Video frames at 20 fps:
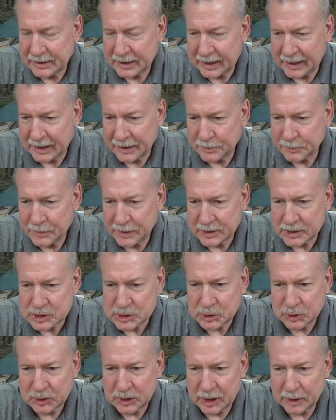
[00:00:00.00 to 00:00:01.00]
They had a
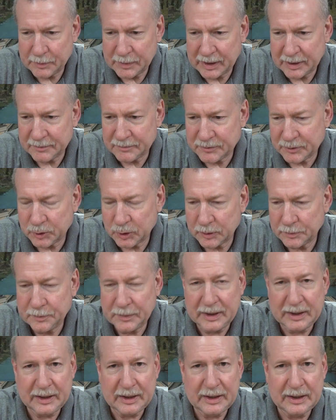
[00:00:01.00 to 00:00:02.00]
minister come in for a
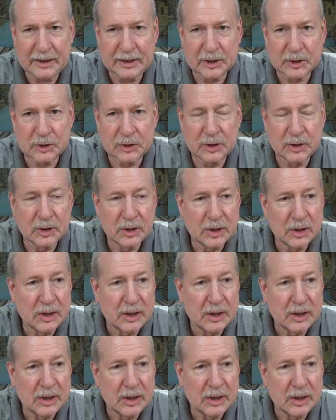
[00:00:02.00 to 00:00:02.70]
meeting, and